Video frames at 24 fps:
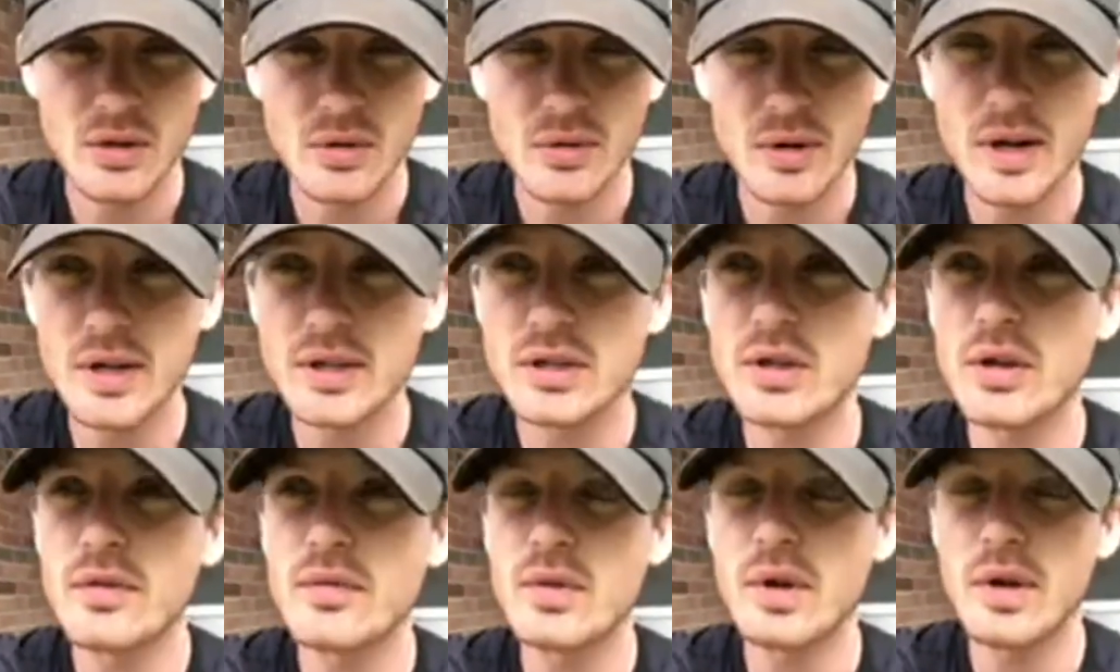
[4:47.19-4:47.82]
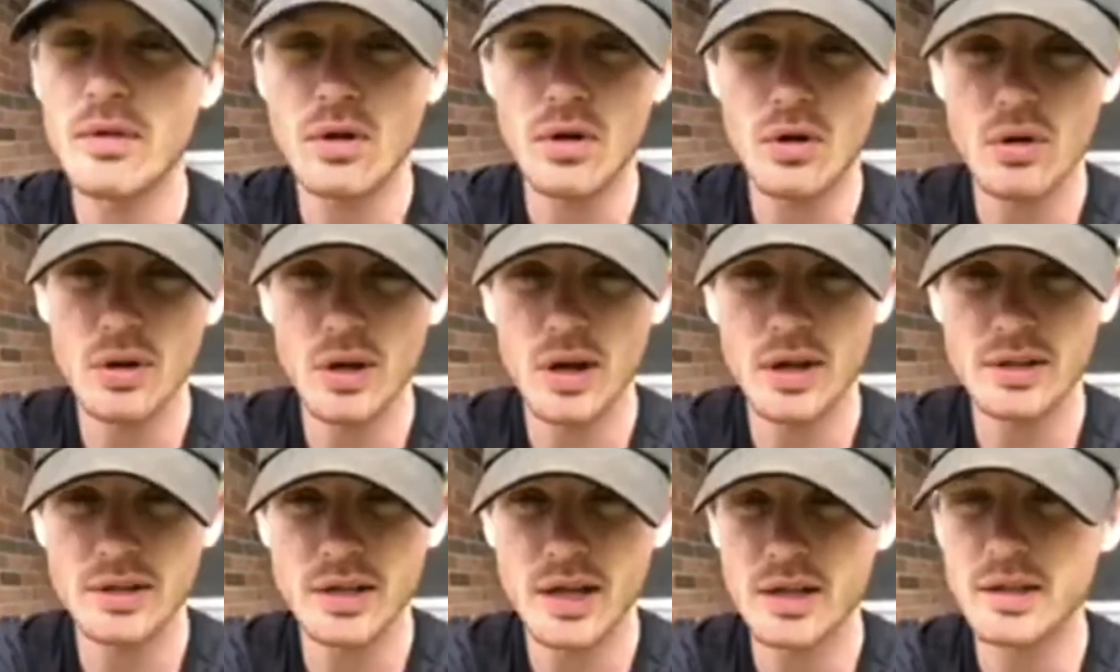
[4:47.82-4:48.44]
right? So if you have a whole
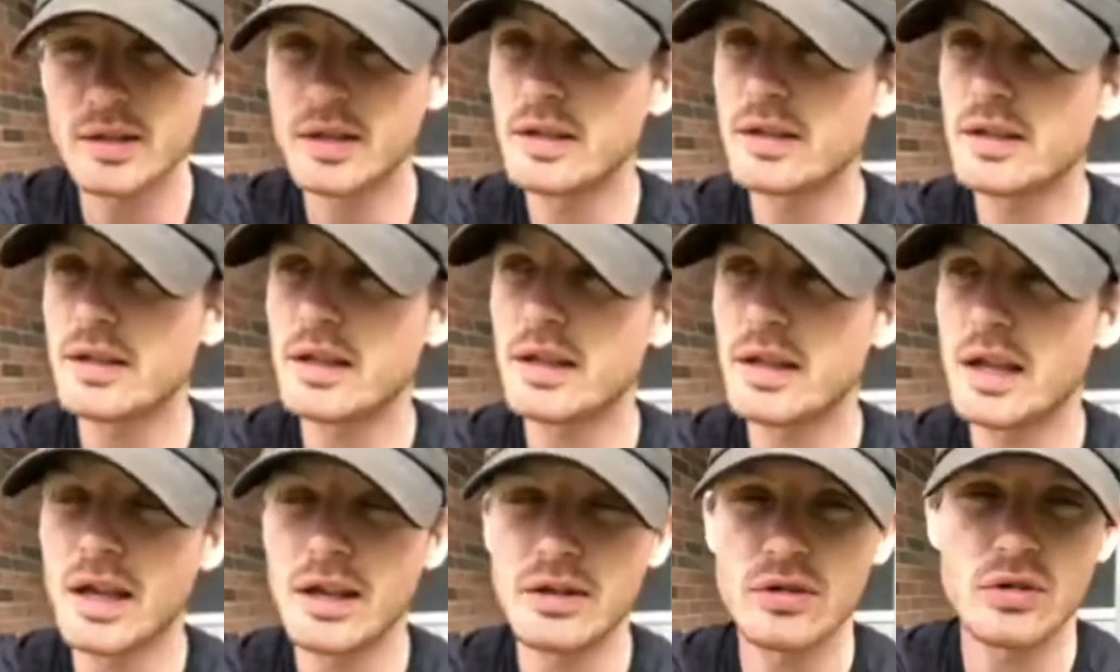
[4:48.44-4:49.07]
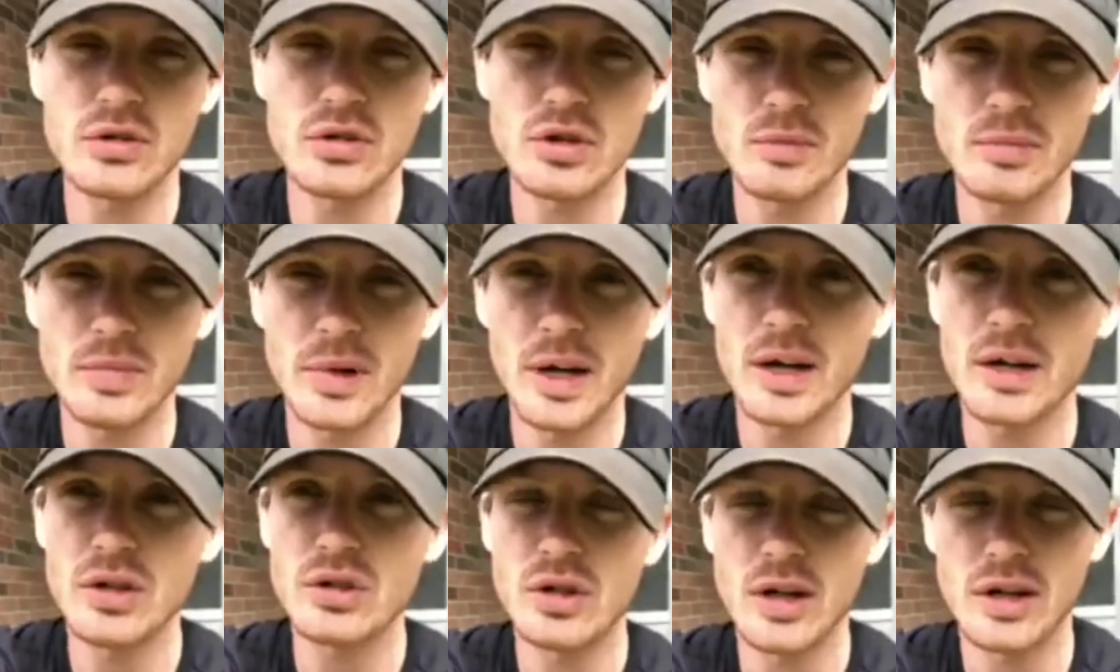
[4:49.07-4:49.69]
lot of toxicity, cancer is your
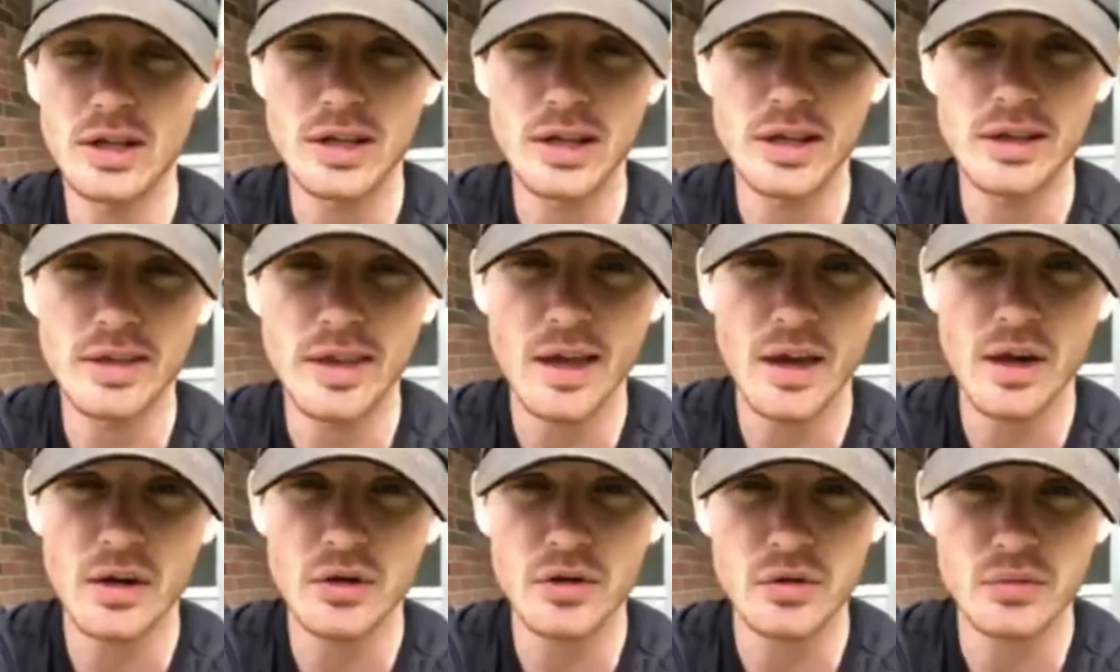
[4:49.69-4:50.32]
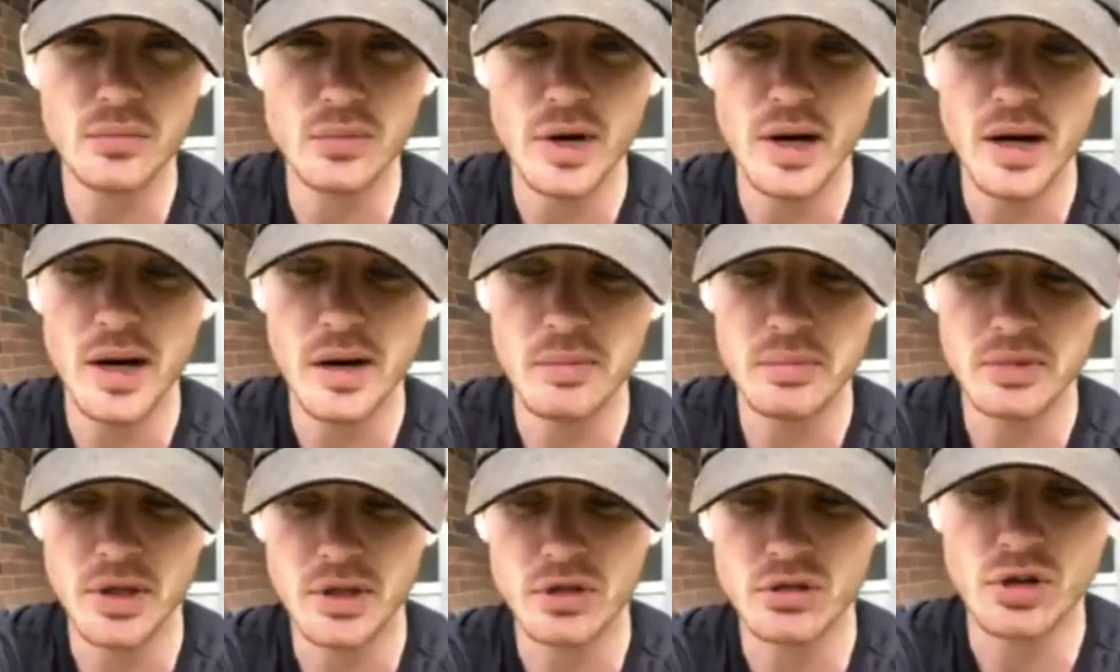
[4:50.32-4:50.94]
body trying to get that under
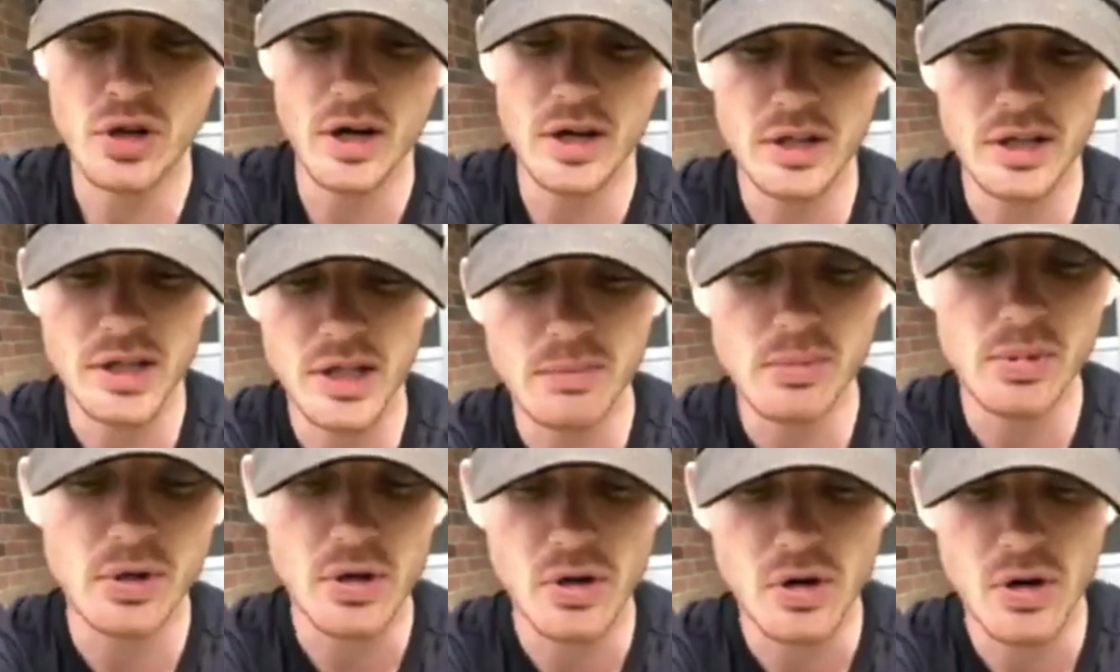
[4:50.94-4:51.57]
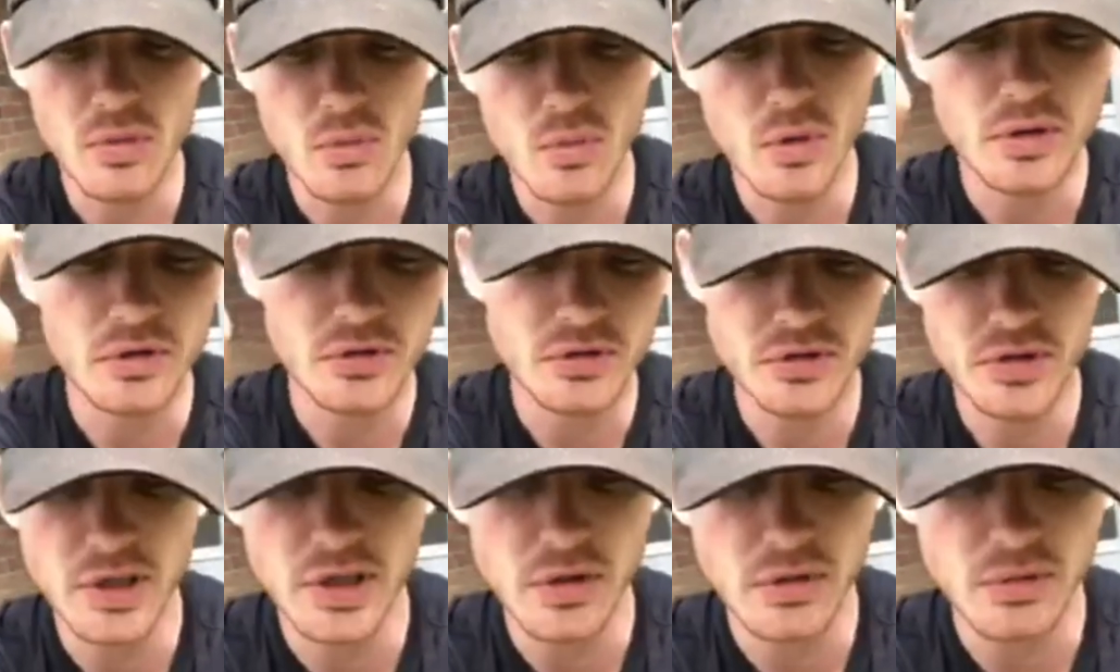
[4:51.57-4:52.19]
wraps, like trying to keep it all in one
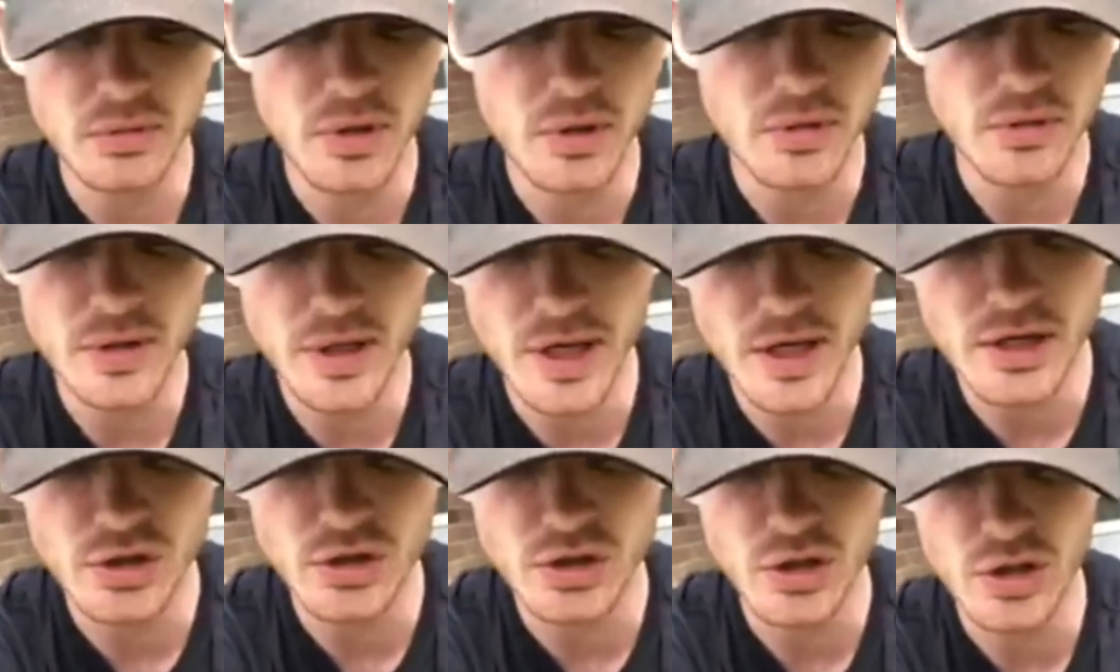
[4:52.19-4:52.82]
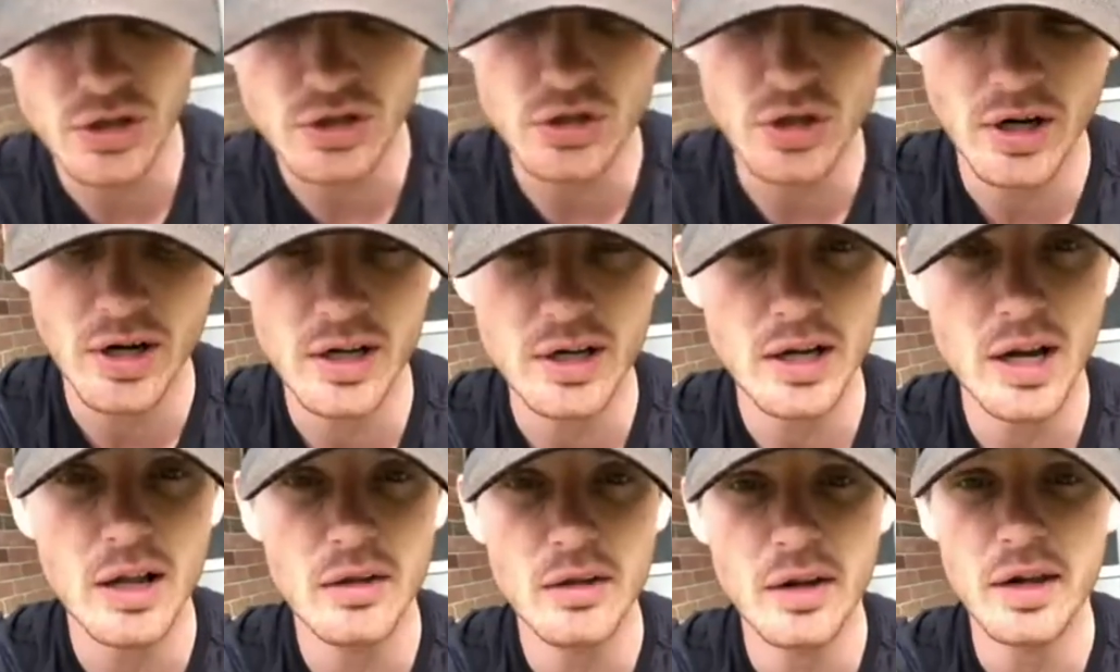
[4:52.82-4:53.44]
single location, trying
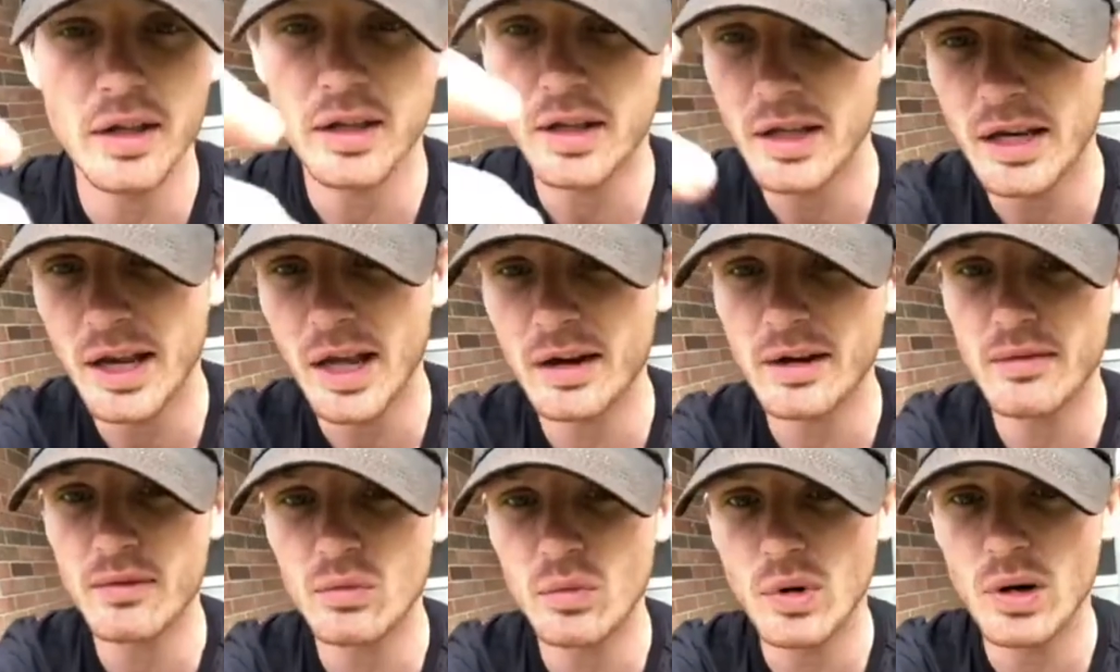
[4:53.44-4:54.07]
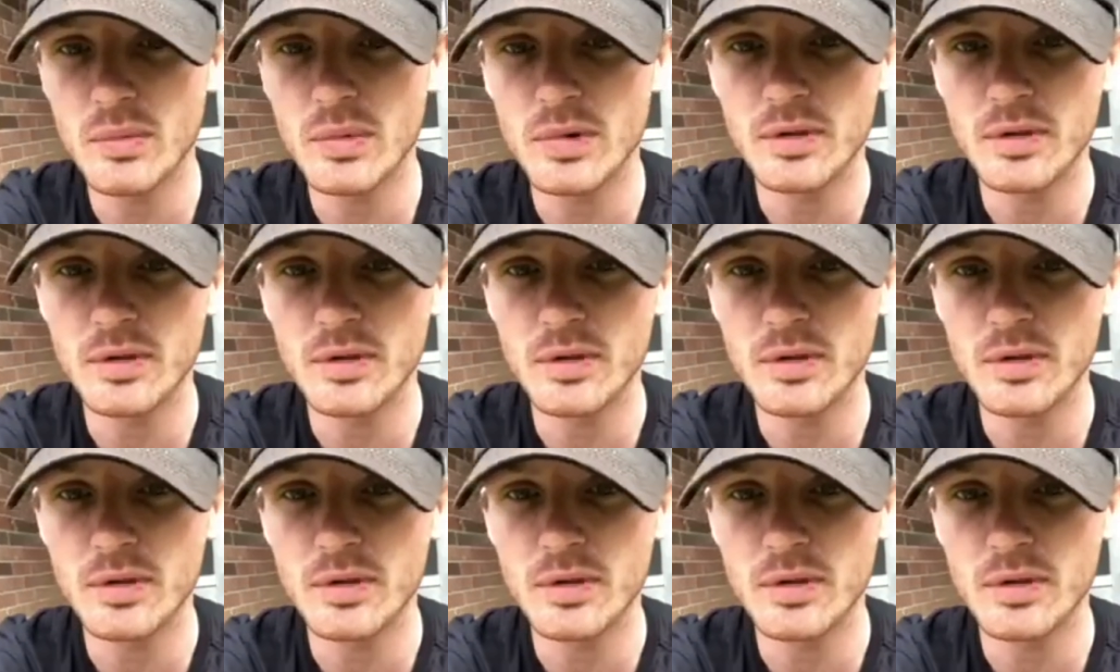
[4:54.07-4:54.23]
to not let it get out everywhere.